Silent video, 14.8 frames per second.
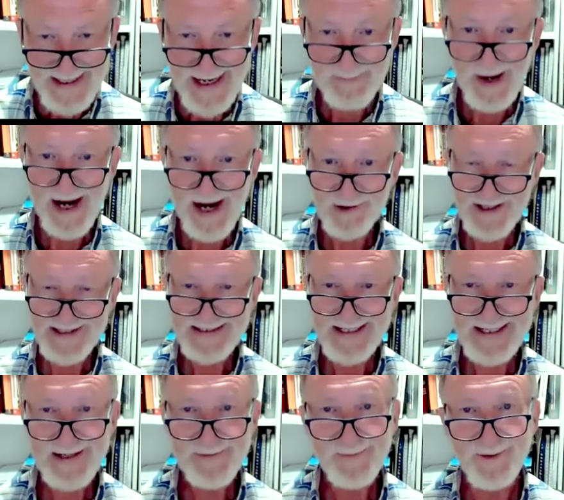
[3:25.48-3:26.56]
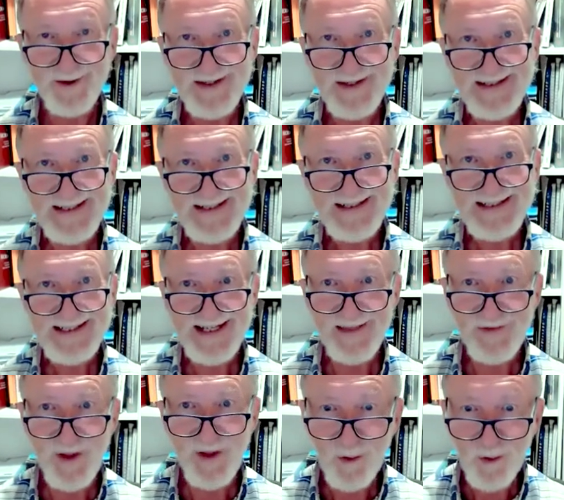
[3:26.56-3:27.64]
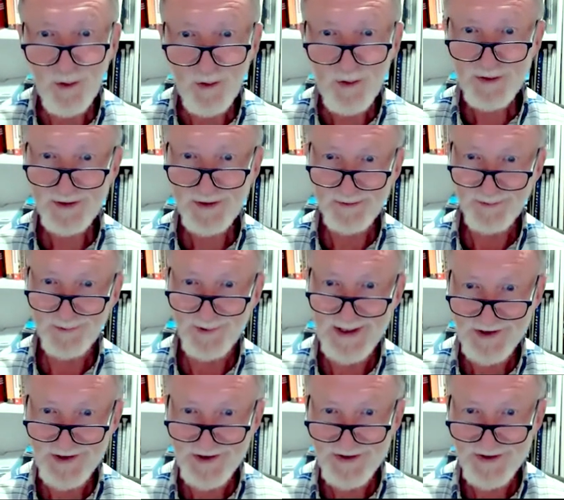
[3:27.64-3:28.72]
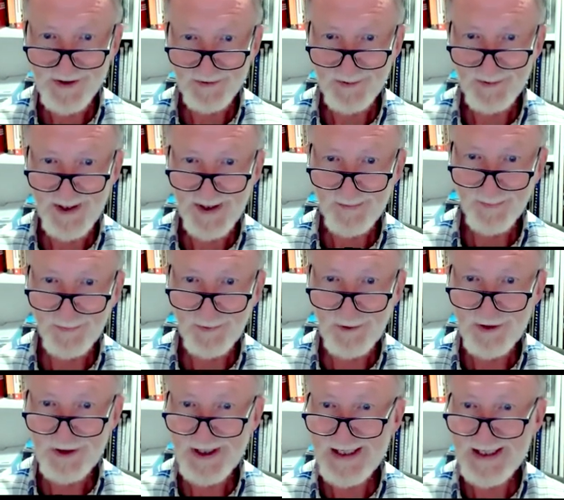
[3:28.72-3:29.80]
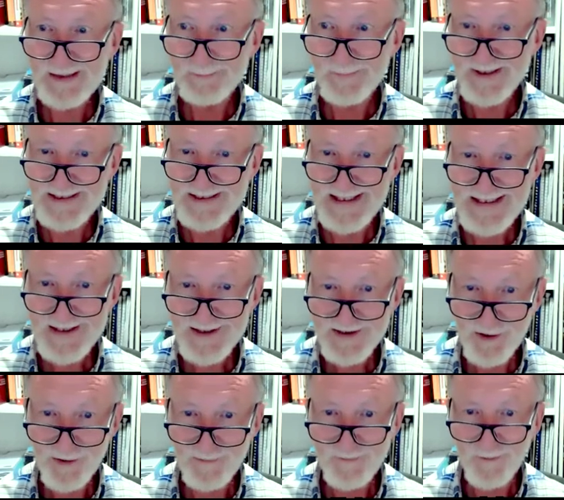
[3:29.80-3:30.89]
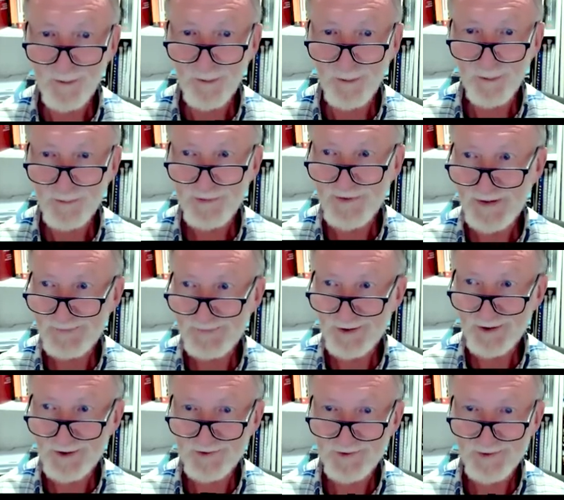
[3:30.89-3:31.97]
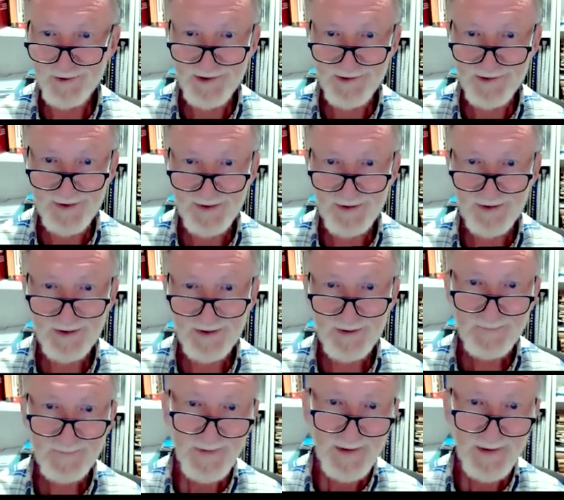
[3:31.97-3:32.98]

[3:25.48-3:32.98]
MRSA, for instance, in the Auckland region is around 13% of all Staphylococcus aureus that grow.